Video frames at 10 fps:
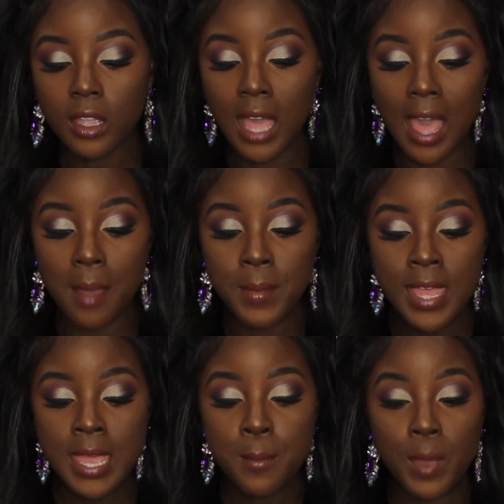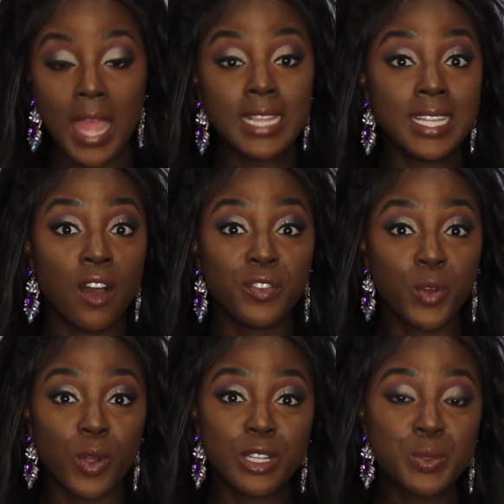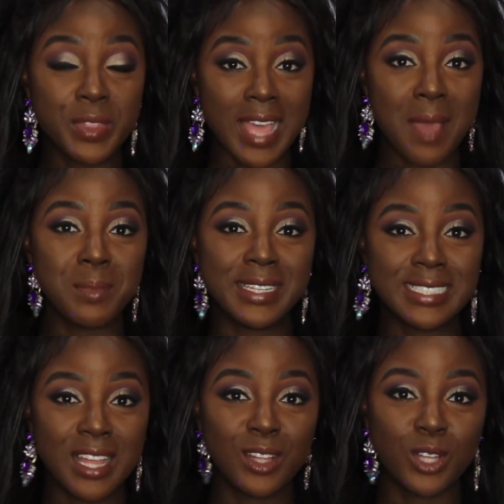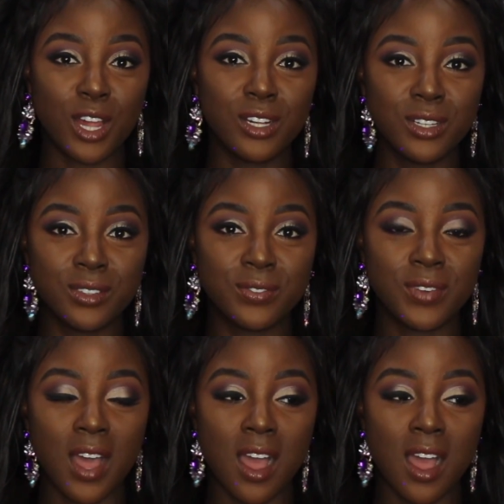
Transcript: And of course, with that means a lot of